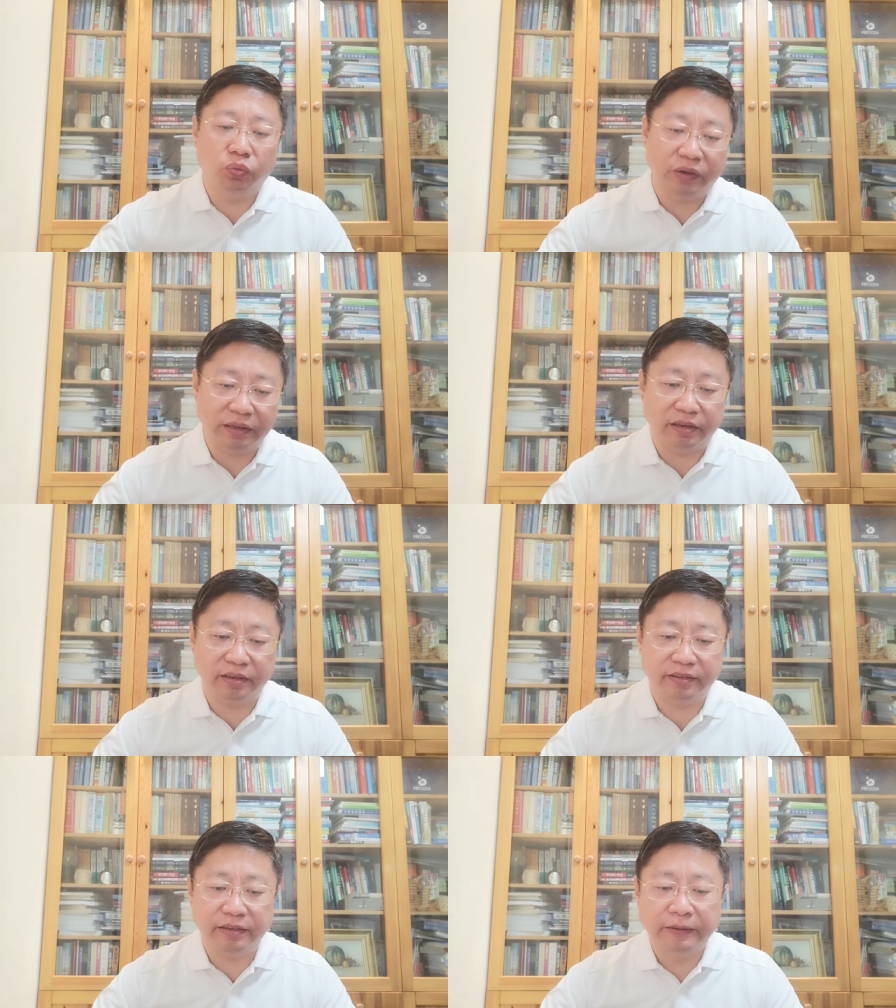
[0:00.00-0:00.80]

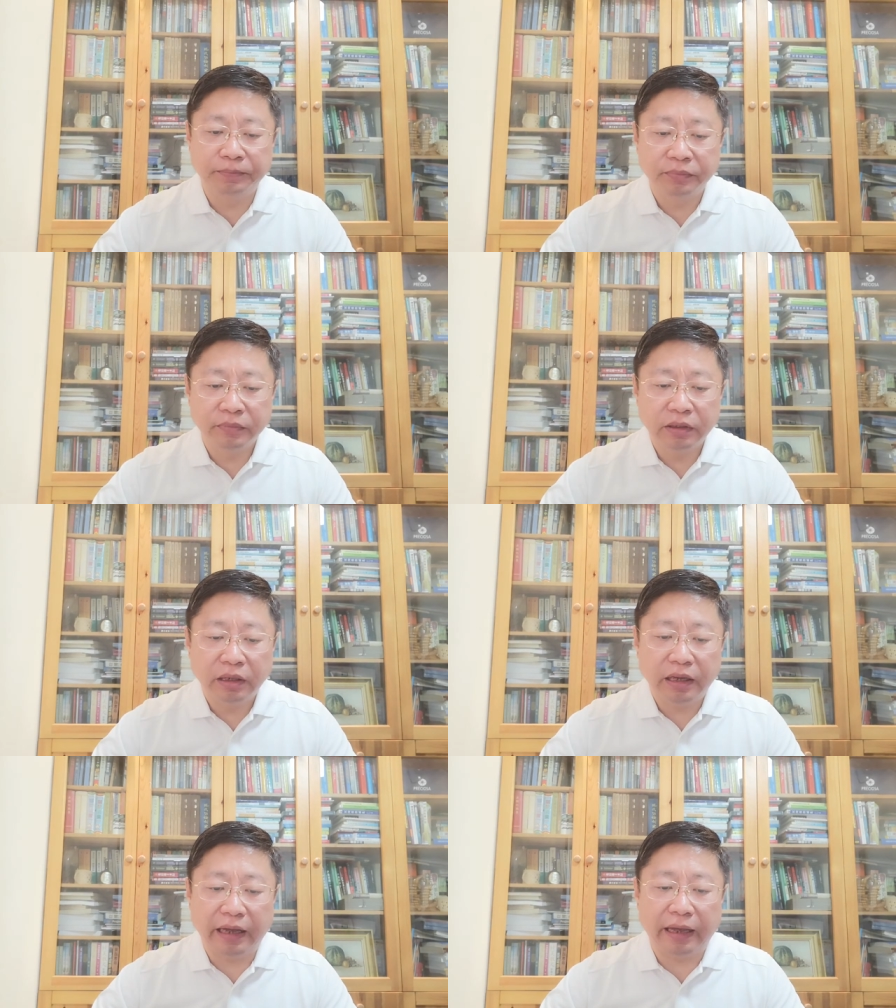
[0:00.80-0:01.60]
winners,
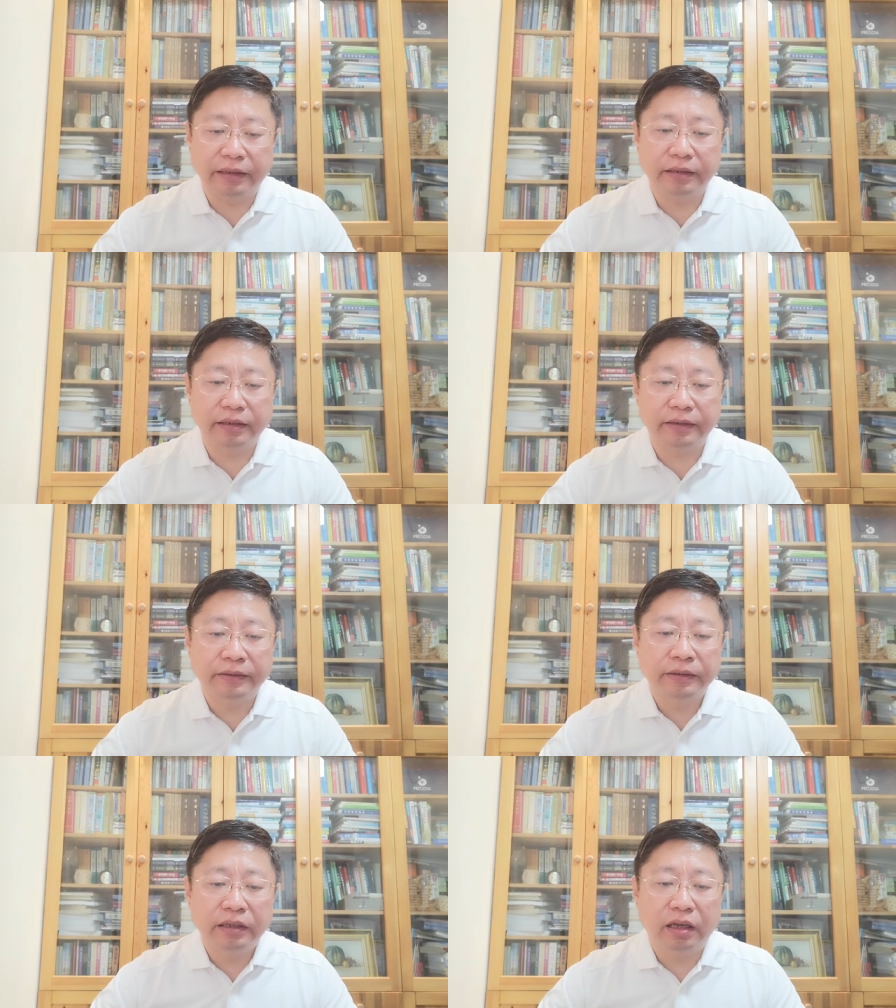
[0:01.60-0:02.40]
and
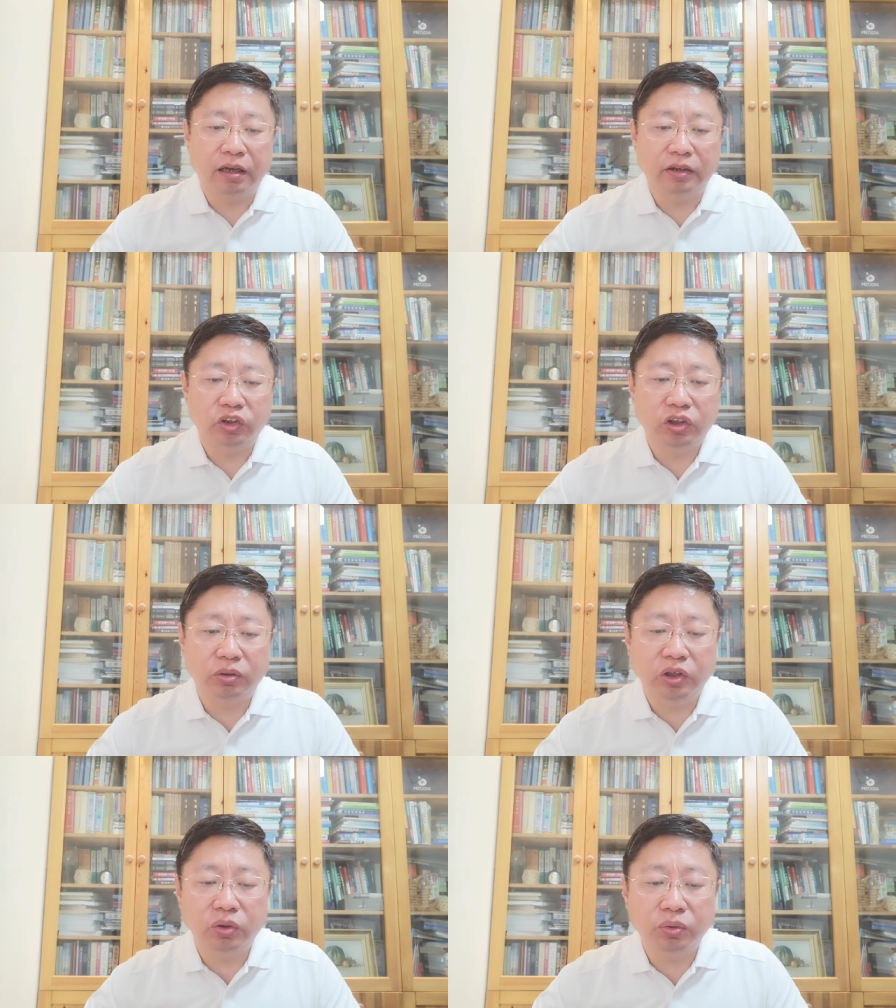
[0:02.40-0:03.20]
show
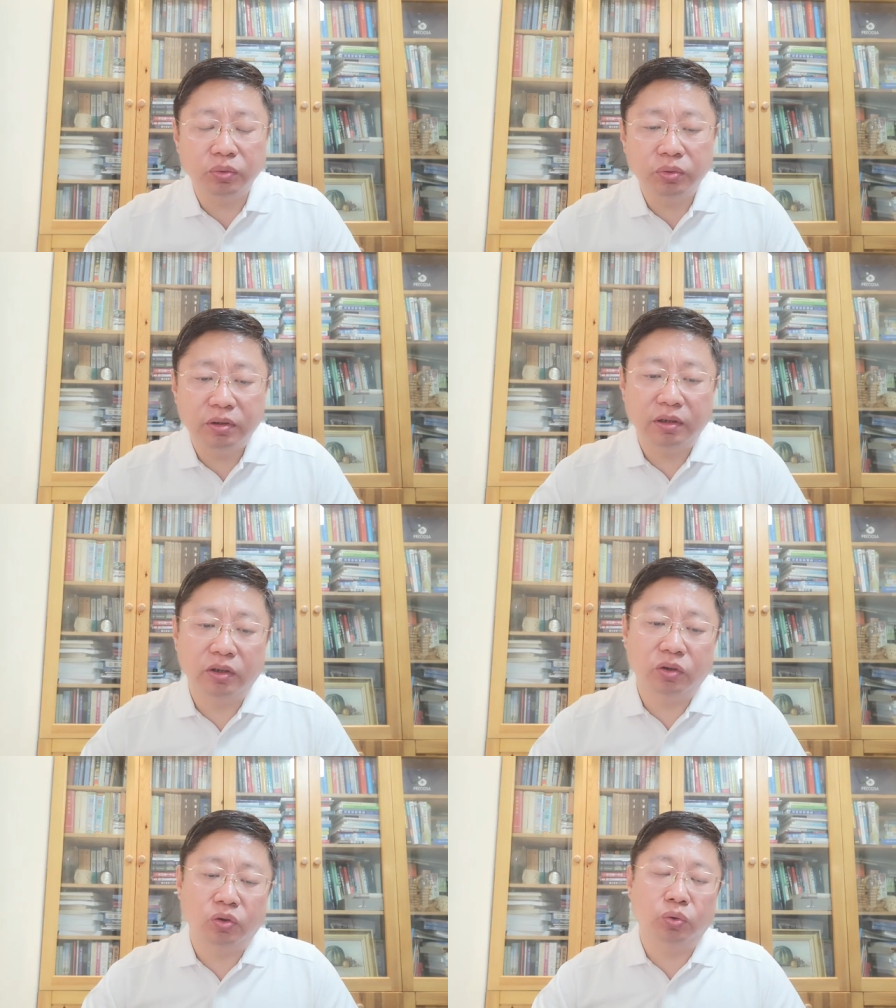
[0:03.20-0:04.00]
you
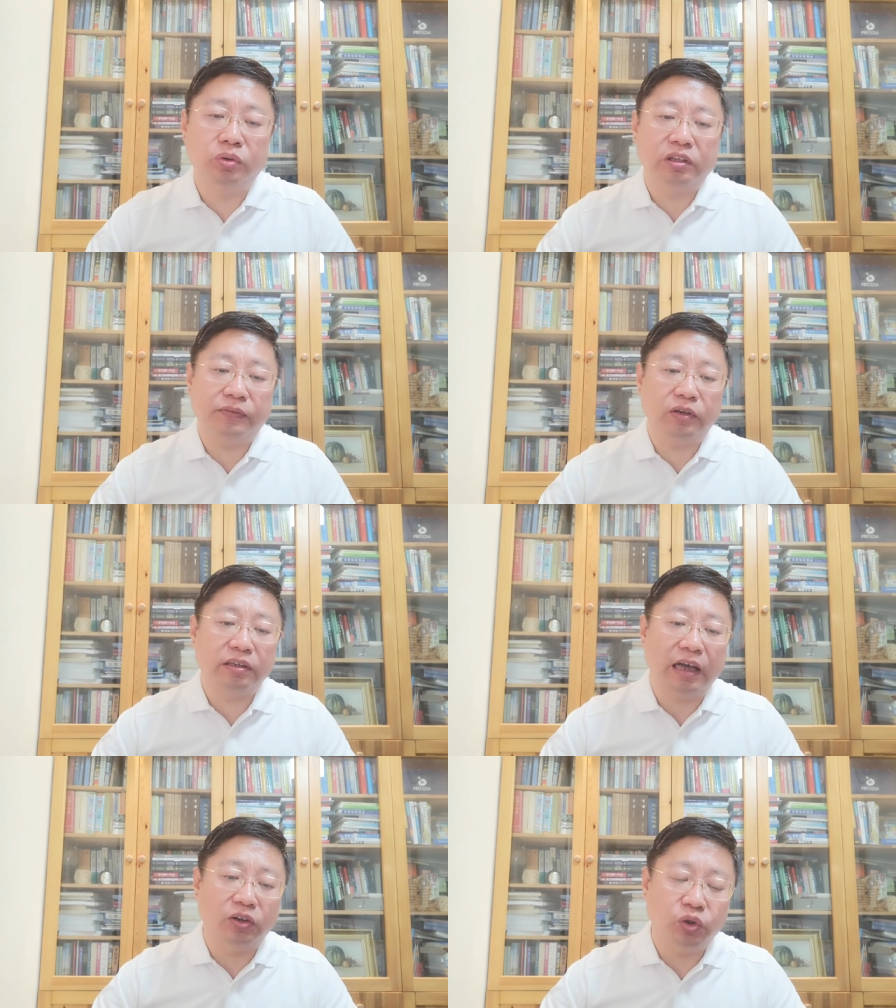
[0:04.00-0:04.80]
to the
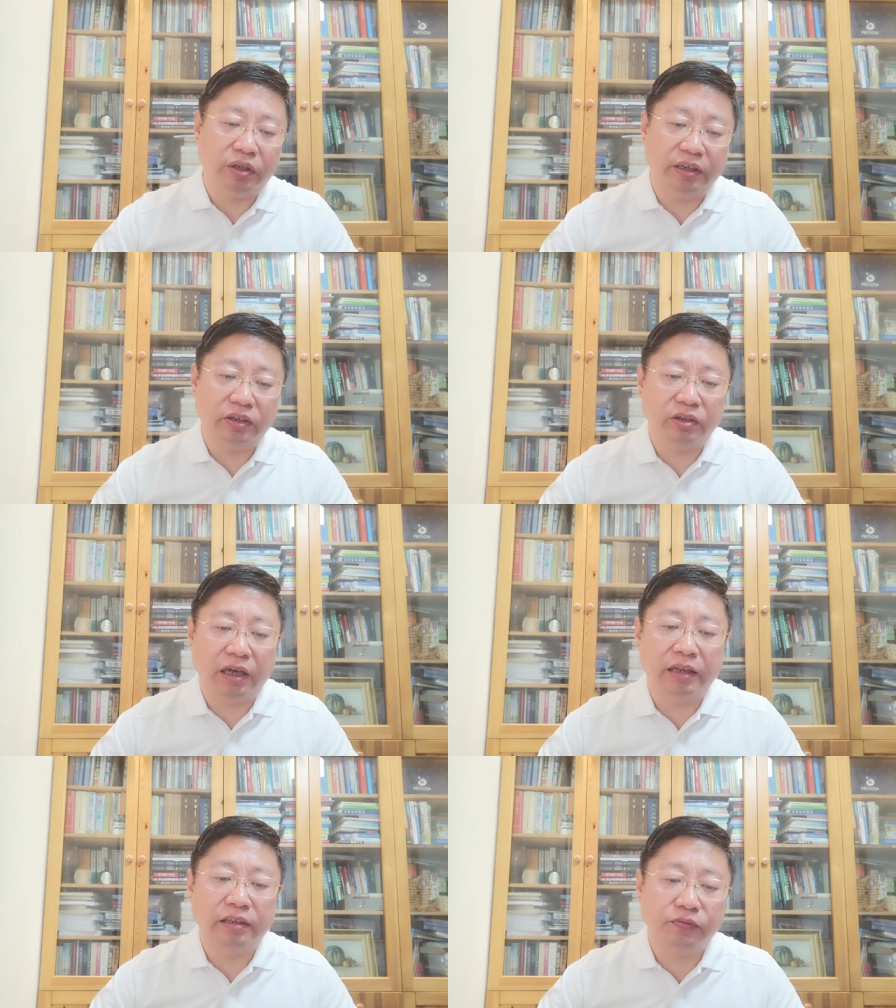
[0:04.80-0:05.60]
different country
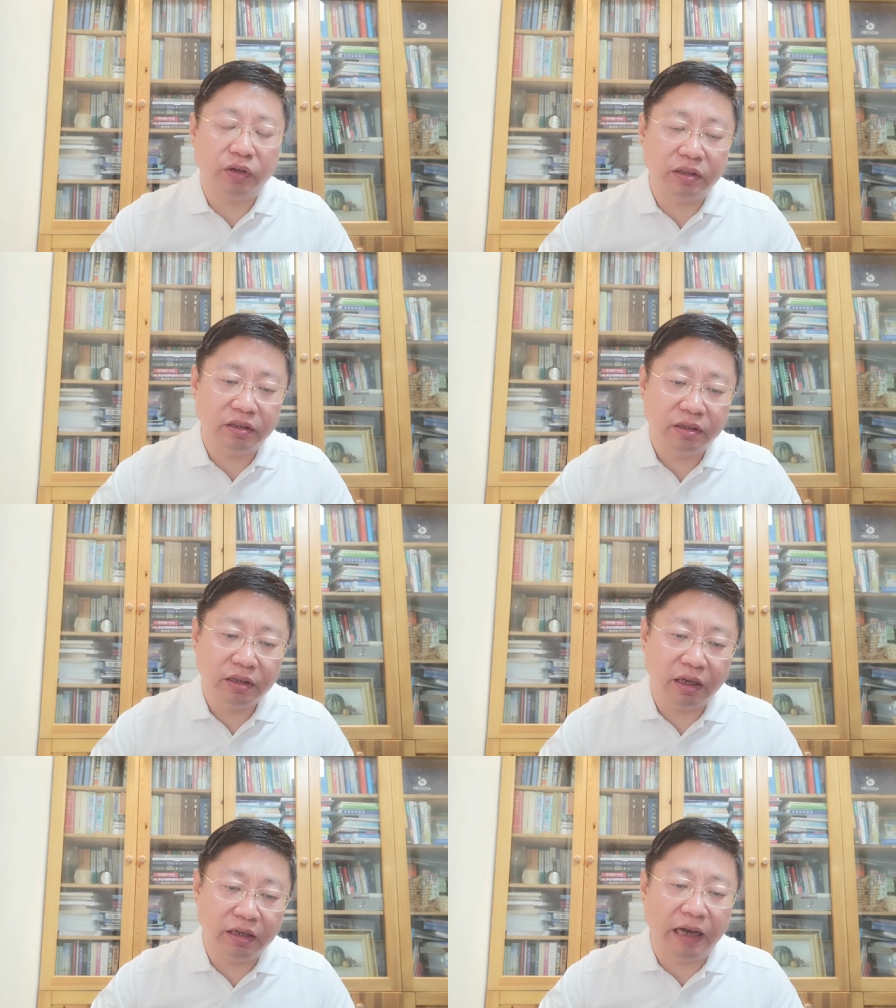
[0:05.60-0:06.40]
and different
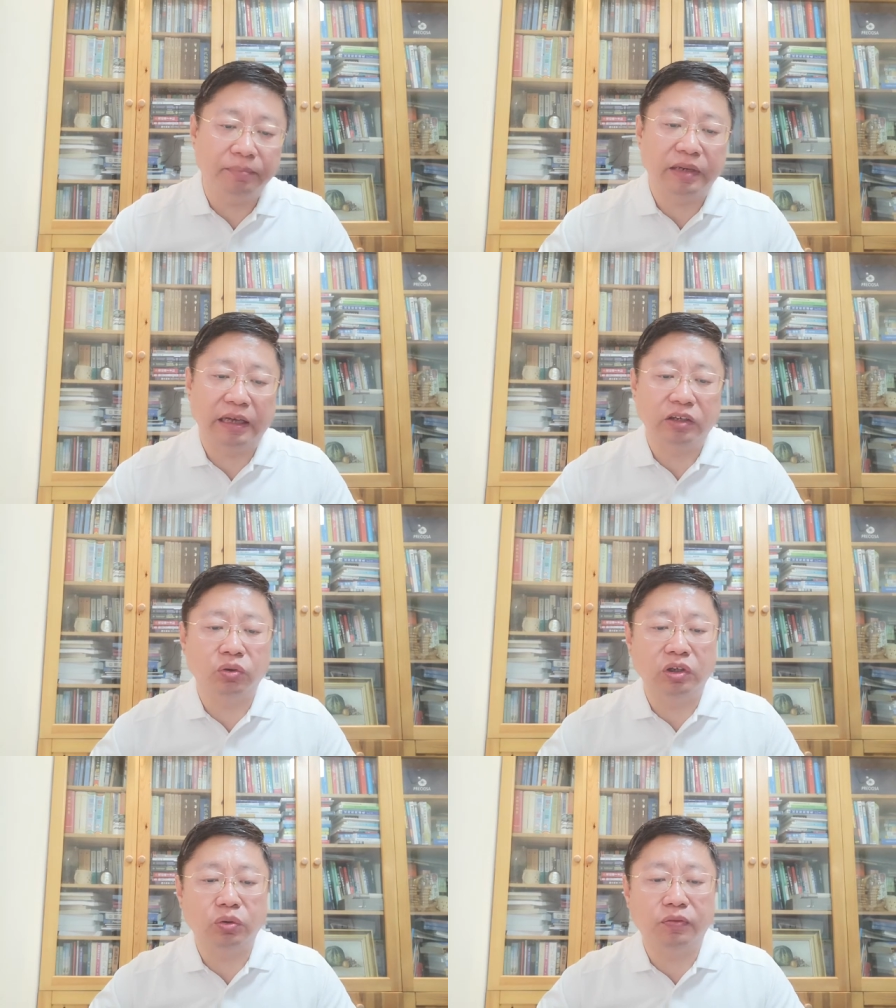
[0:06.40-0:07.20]
company.
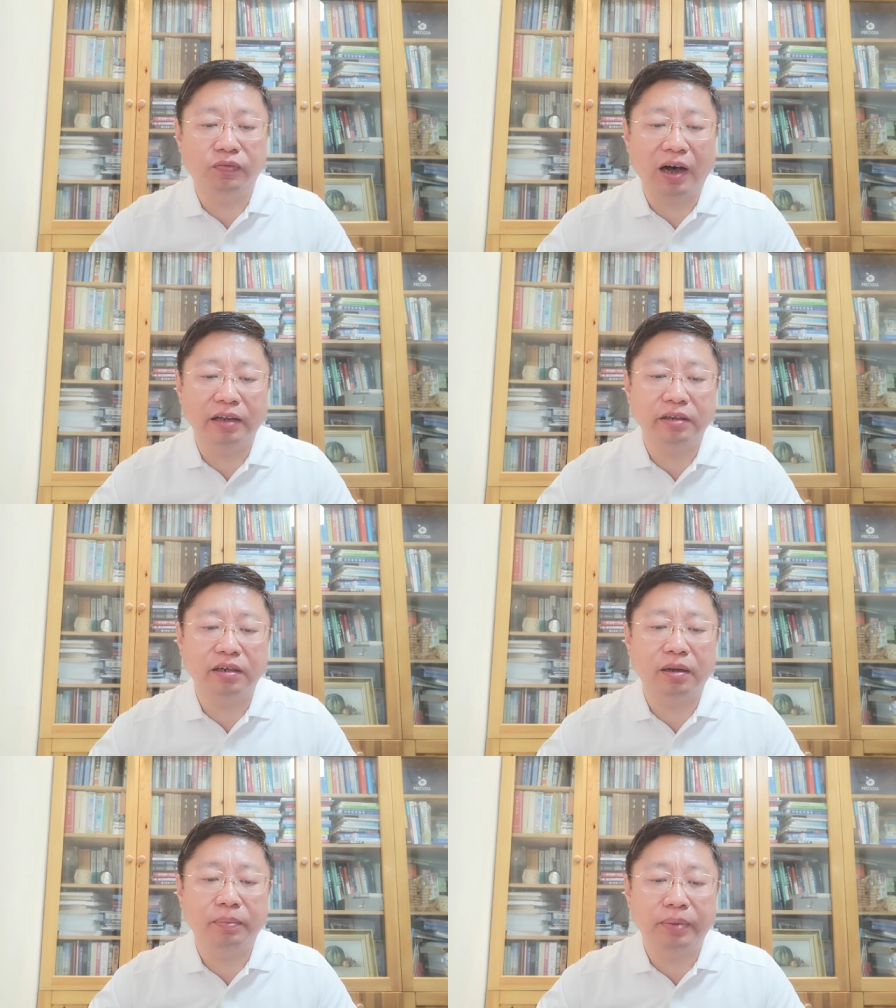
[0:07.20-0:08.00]
You need to find
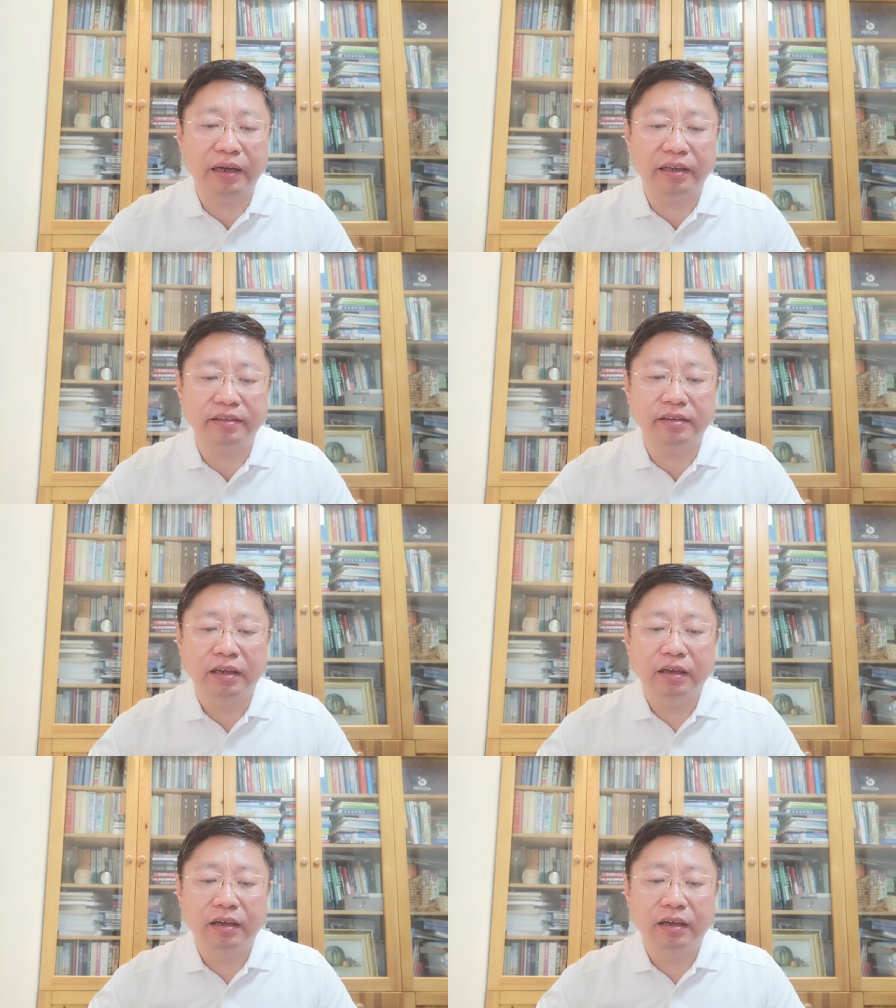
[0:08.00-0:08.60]
the path,